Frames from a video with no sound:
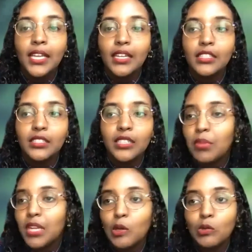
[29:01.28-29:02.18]
somebody
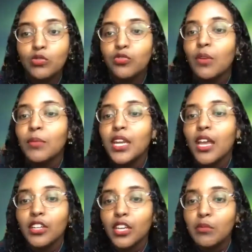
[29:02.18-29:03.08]
who's from another
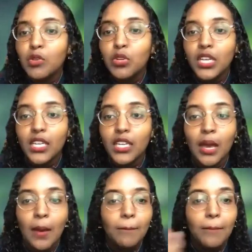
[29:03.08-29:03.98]
community
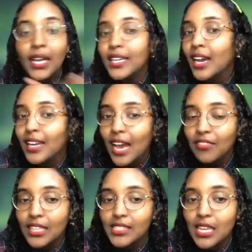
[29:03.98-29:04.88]
might not have
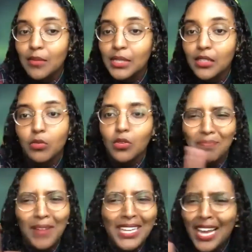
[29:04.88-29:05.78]
that same,
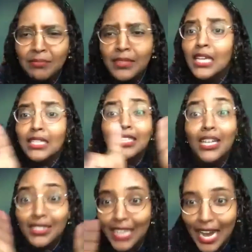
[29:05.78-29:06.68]
might not,
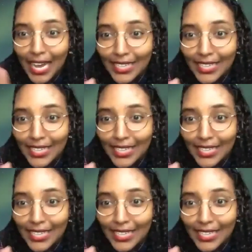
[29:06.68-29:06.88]
does not